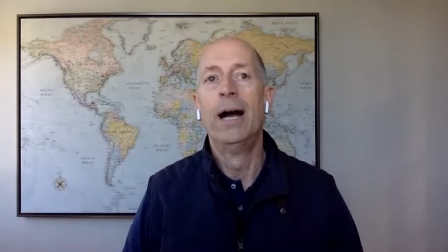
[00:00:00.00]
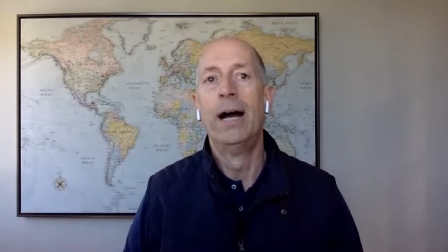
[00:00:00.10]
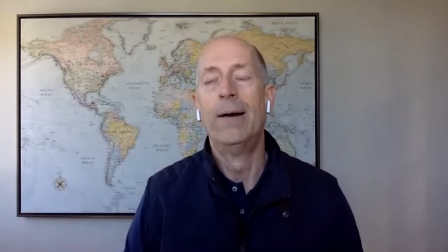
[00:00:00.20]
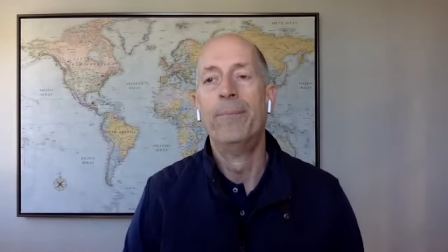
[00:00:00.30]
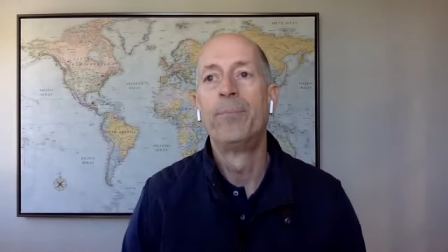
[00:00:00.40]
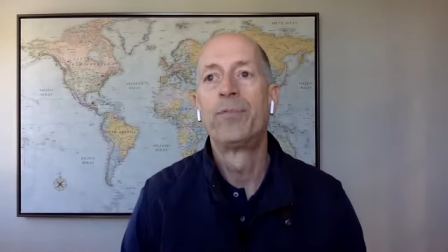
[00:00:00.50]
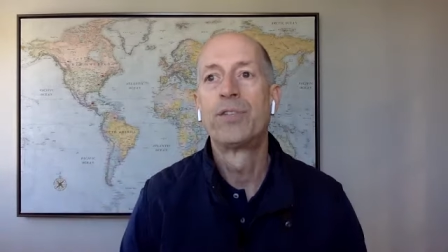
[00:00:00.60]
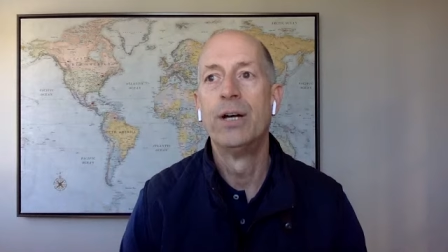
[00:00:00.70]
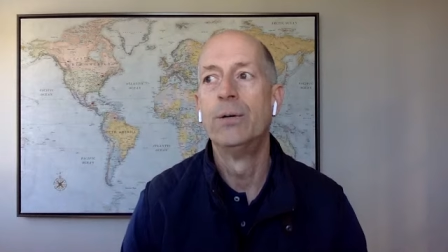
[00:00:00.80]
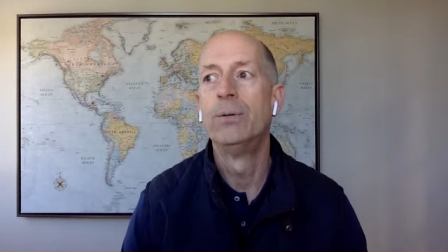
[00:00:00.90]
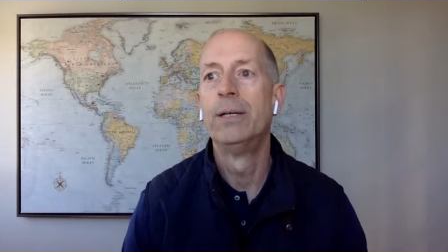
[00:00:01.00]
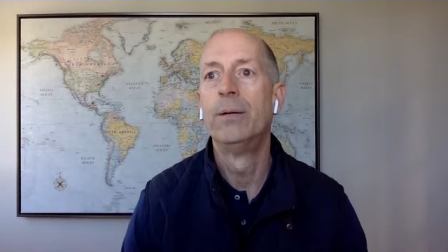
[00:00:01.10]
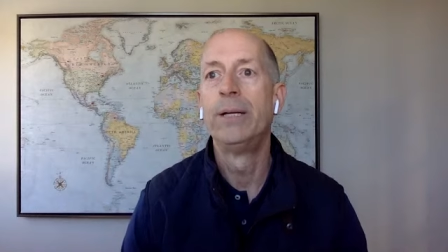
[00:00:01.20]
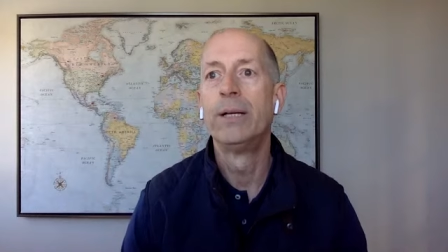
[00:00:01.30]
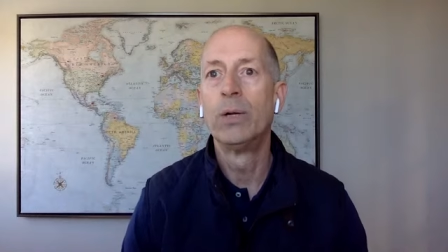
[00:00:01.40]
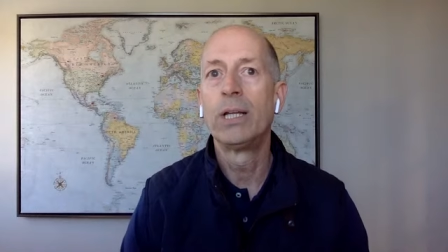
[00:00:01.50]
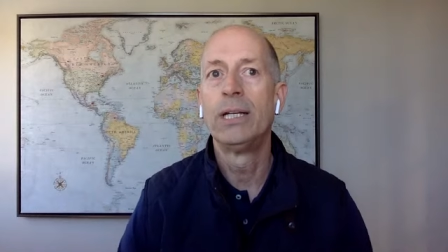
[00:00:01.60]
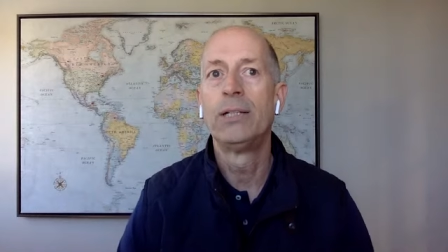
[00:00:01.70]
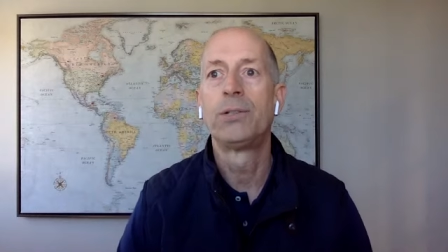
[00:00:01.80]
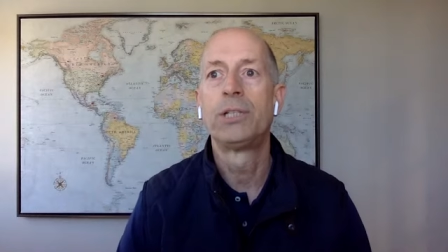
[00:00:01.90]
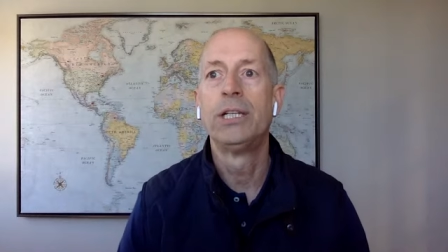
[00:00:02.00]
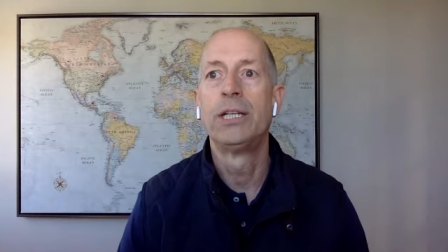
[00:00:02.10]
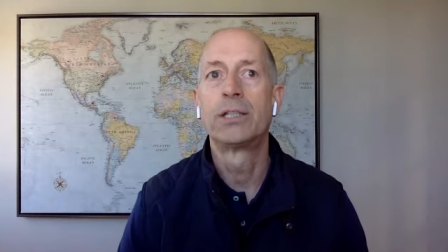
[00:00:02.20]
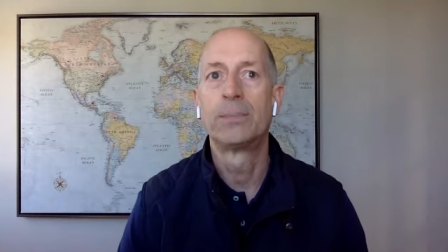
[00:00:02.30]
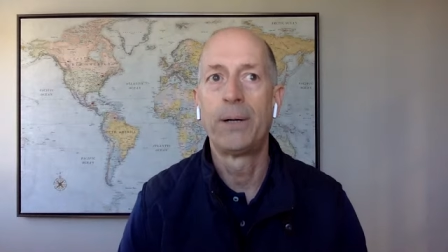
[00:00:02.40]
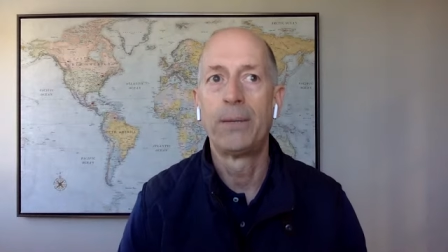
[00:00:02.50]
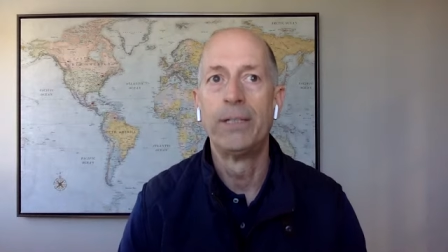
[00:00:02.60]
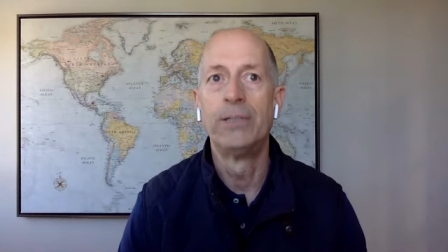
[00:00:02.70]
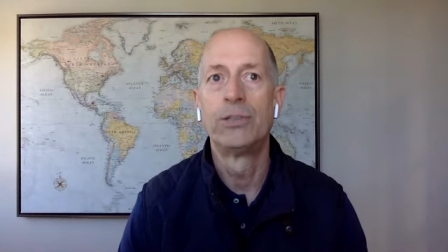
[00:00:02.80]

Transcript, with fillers: um, so it'll be a really interesting experiment in